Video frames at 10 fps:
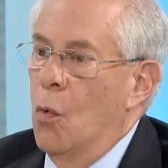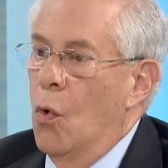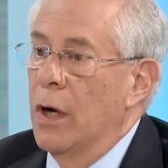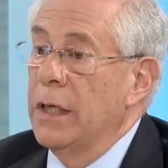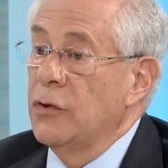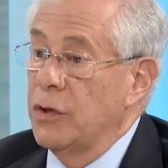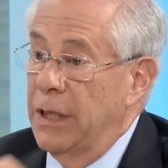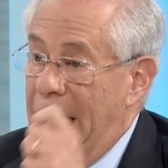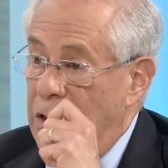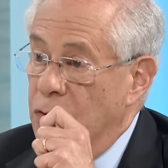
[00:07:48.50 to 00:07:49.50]
One is a
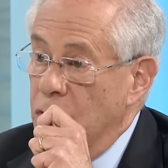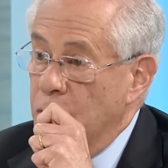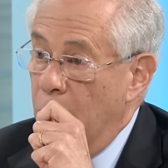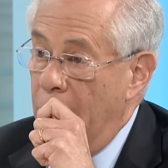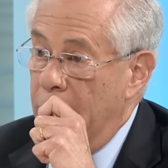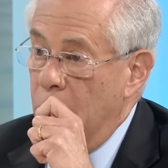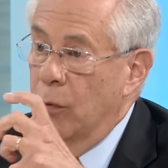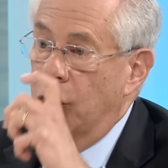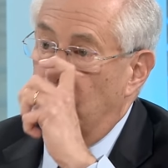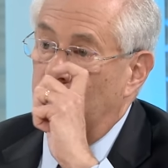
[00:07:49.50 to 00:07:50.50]
nasal spray,
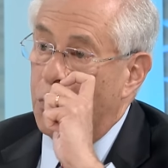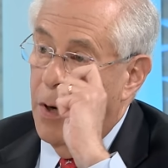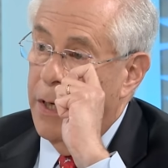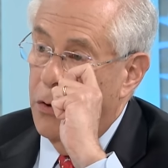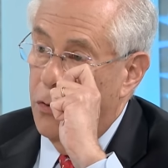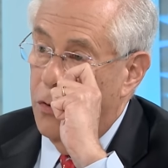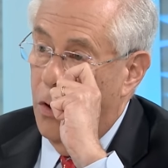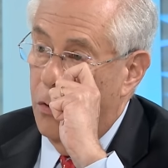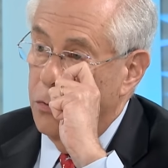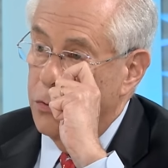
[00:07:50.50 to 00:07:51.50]
which, mm-hmm, you spray in your
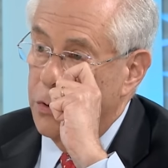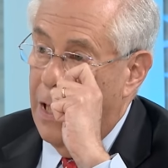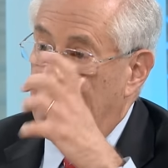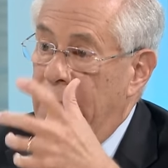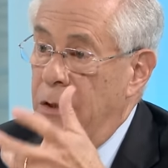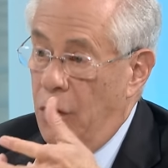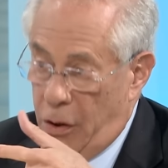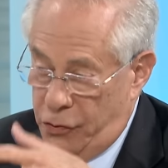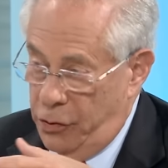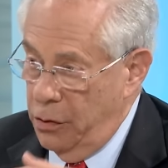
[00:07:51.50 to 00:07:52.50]
nose and it
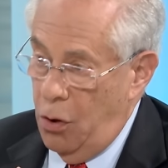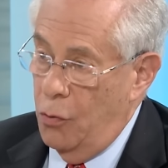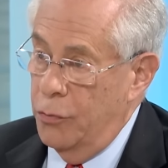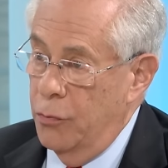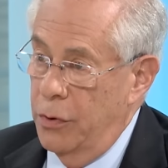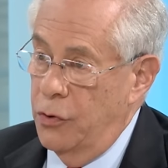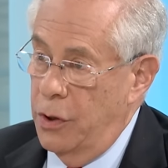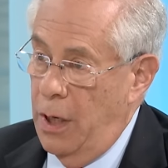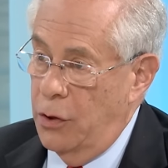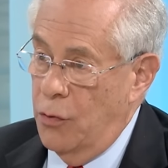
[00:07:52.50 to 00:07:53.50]
doesn't go through the
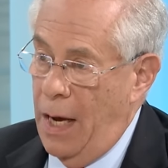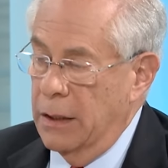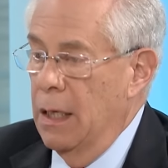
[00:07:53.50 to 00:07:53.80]
GI tract.